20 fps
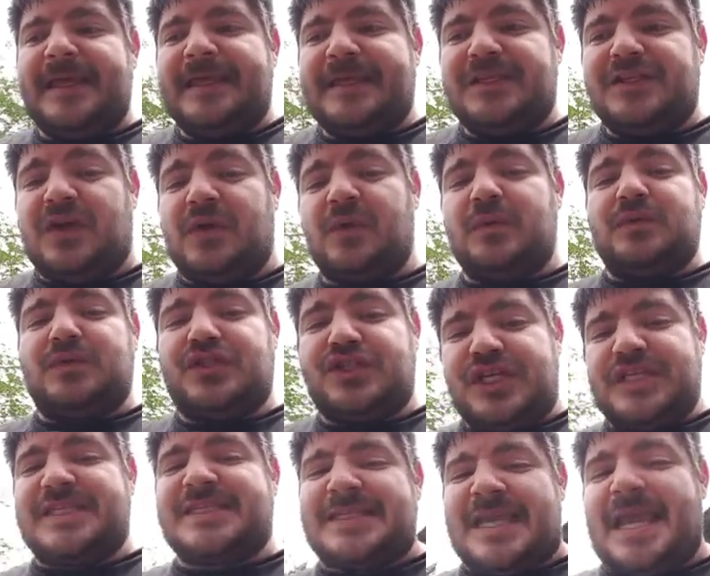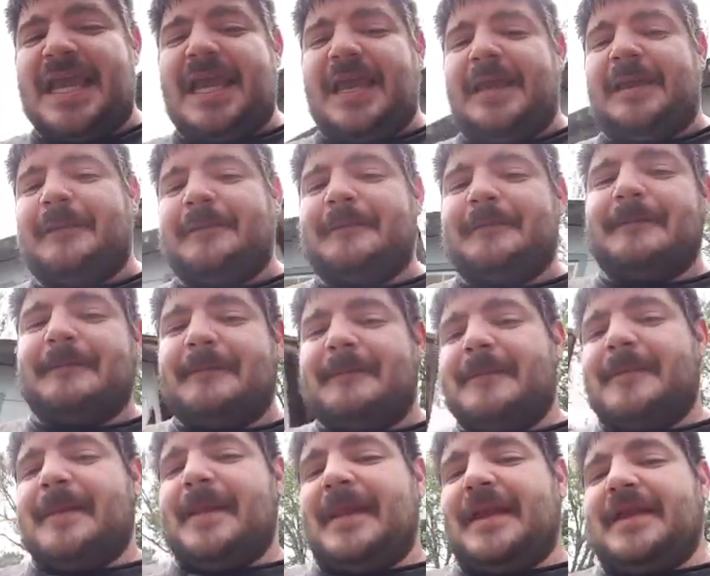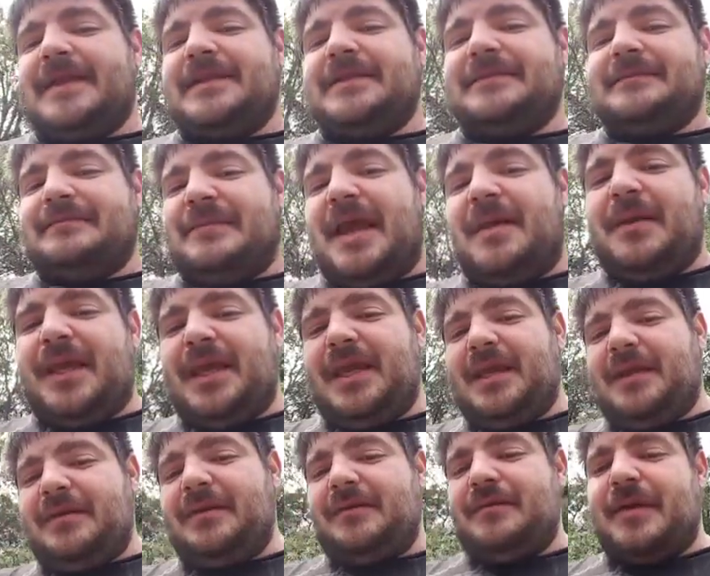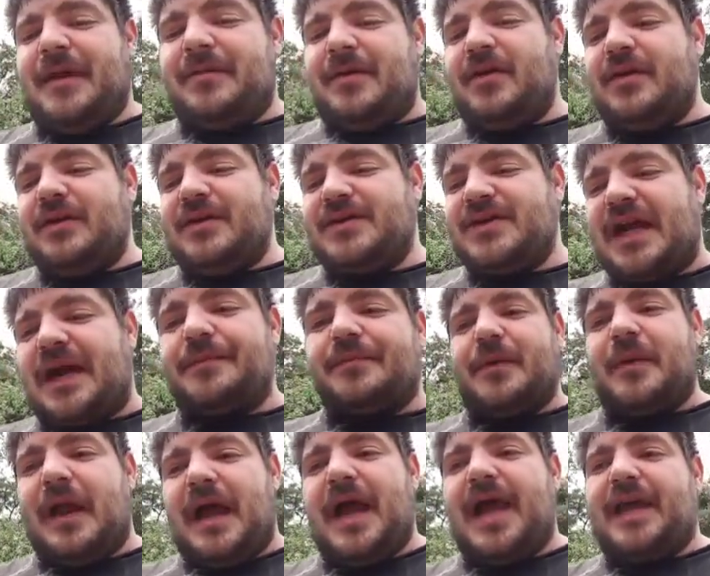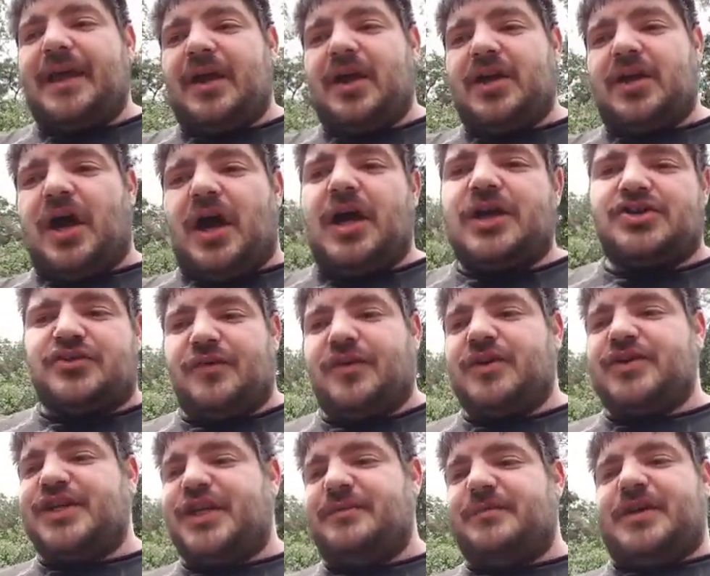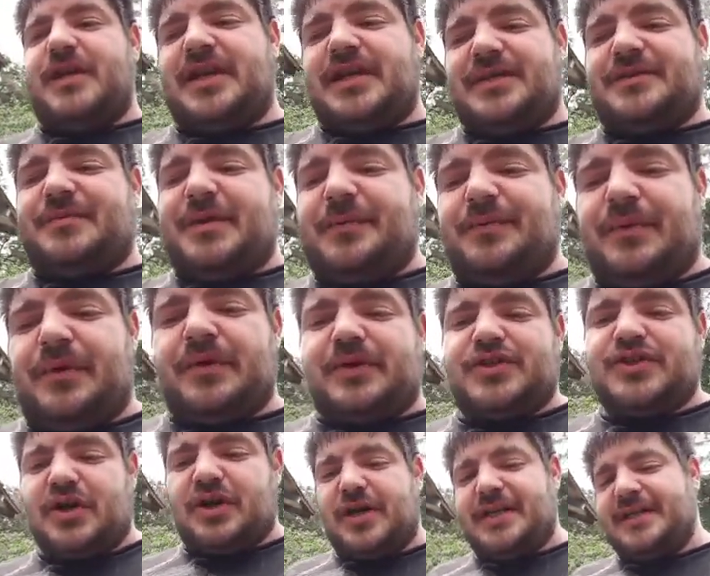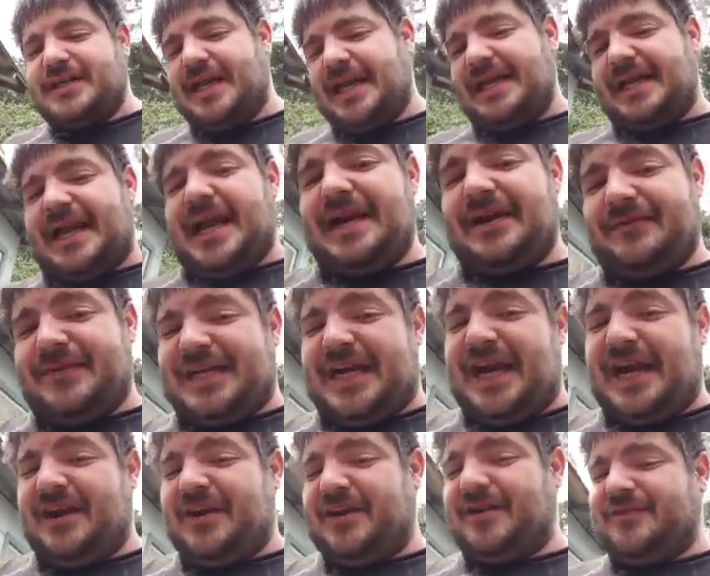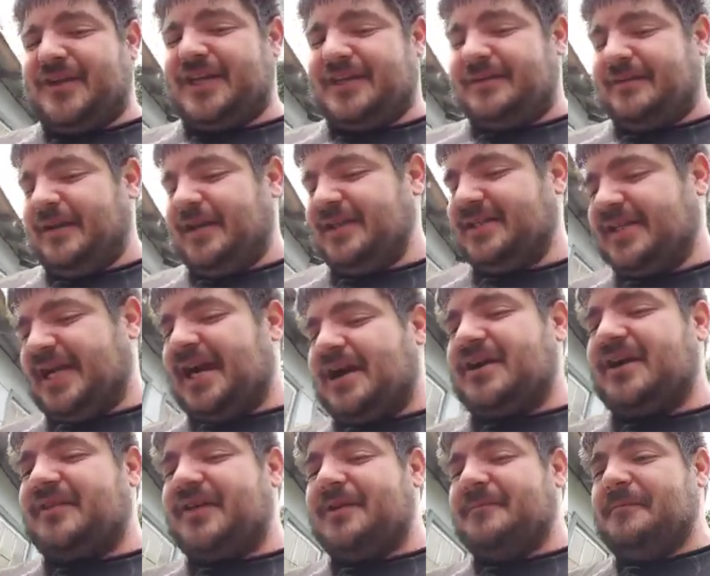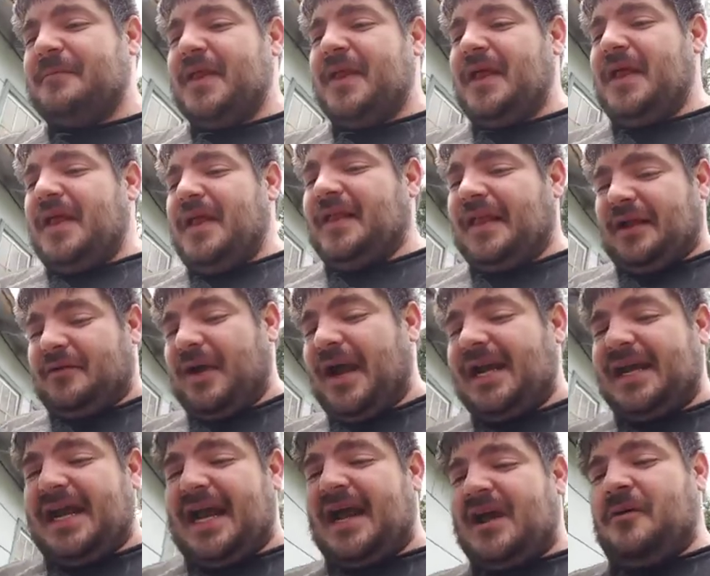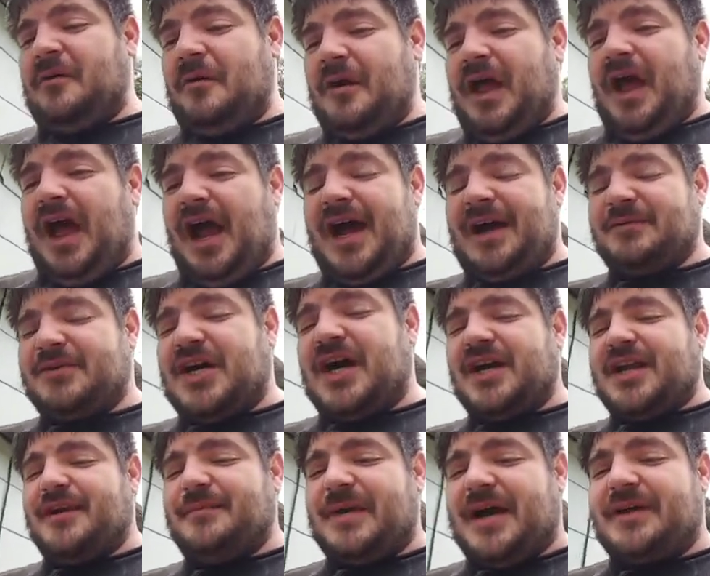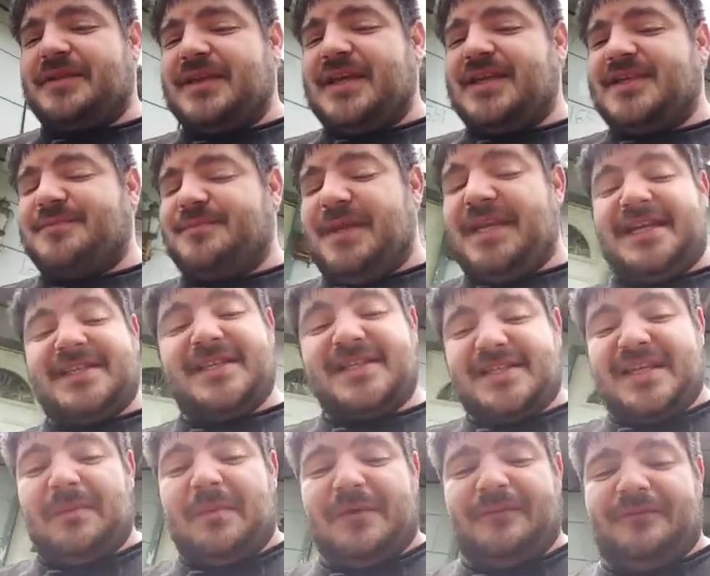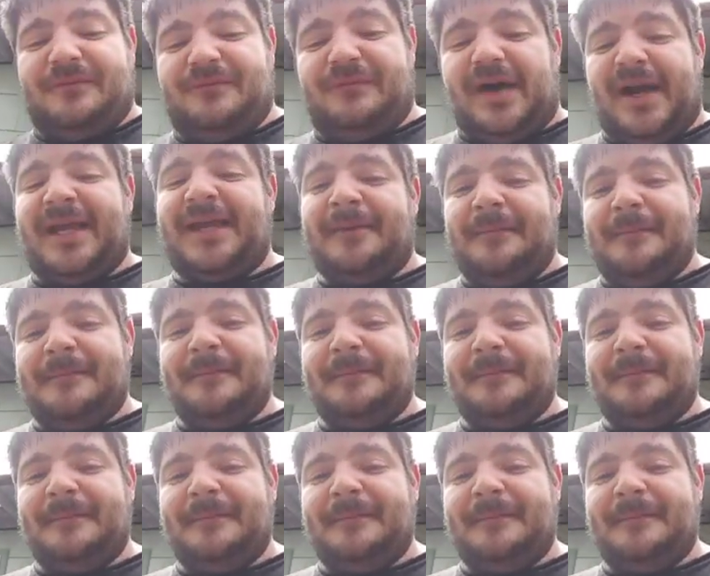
So, just saying, maybe stop relying on controversy, because people are starting to get kind of tired of it. Like right now, I'm talking about this because it's somewhat funny.